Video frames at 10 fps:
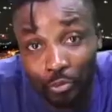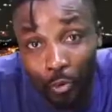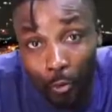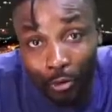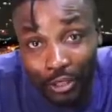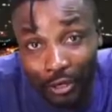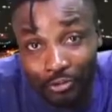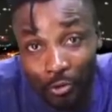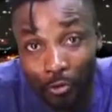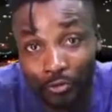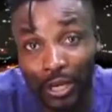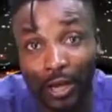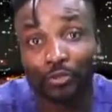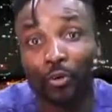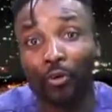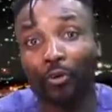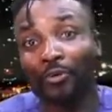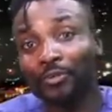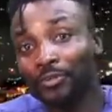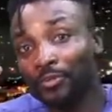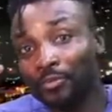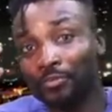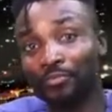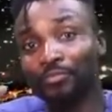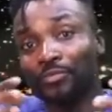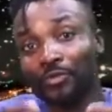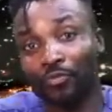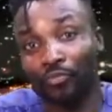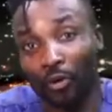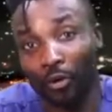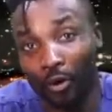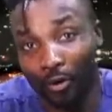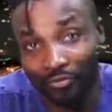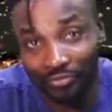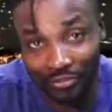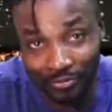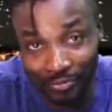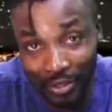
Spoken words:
with one weekend song title for love.